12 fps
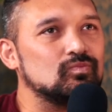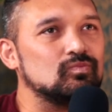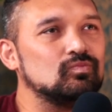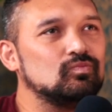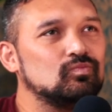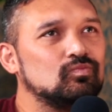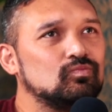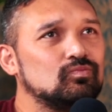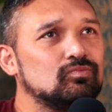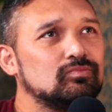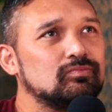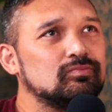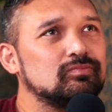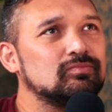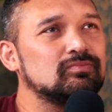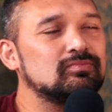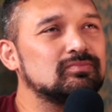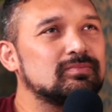
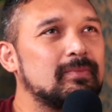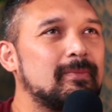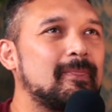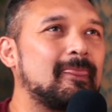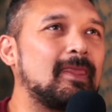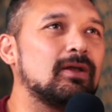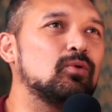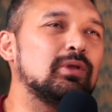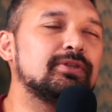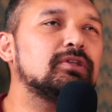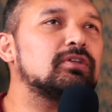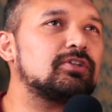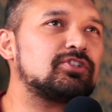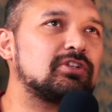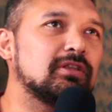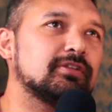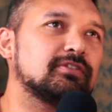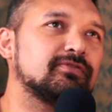Mm, well, you
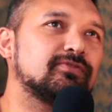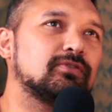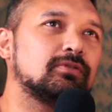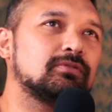touched lots of